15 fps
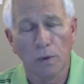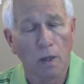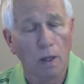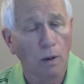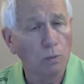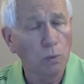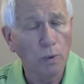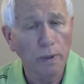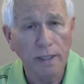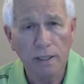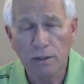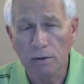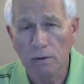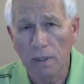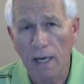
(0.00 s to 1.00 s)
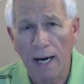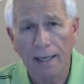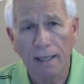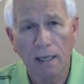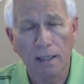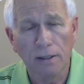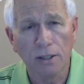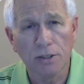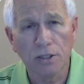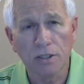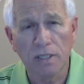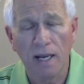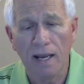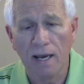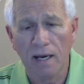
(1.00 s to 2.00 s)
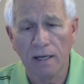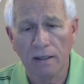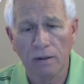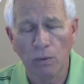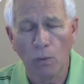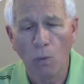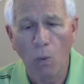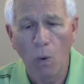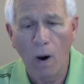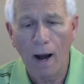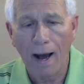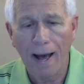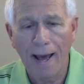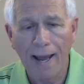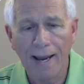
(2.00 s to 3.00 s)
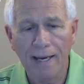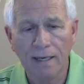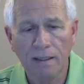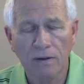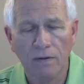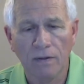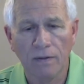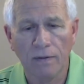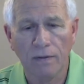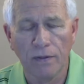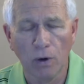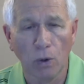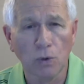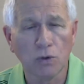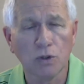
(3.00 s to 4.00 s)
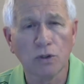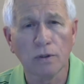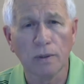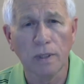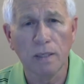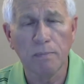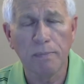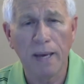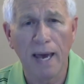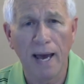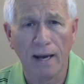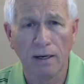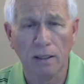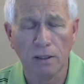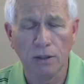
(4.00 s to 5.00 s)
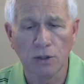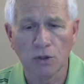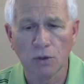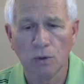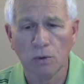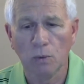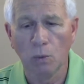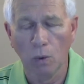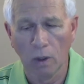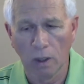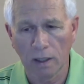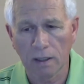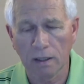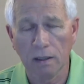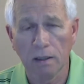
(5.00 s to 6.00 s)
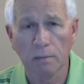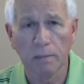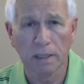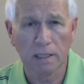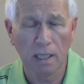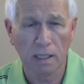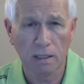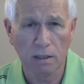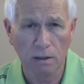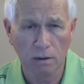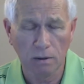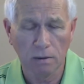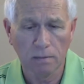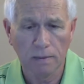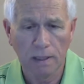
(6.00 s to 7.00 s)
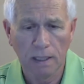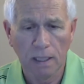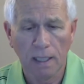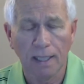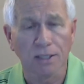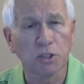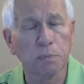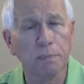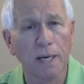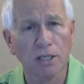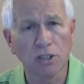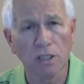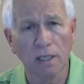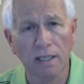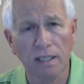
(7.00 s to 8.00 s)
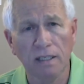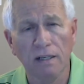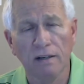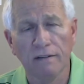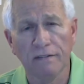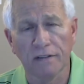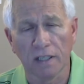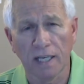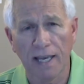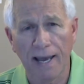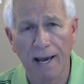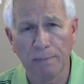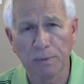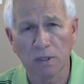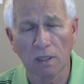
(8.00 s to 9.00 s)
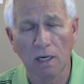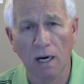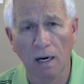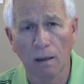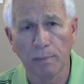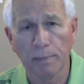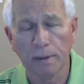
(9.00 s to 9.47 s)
We do not understand why those 3 patterns work, but they do, especially for gaps up.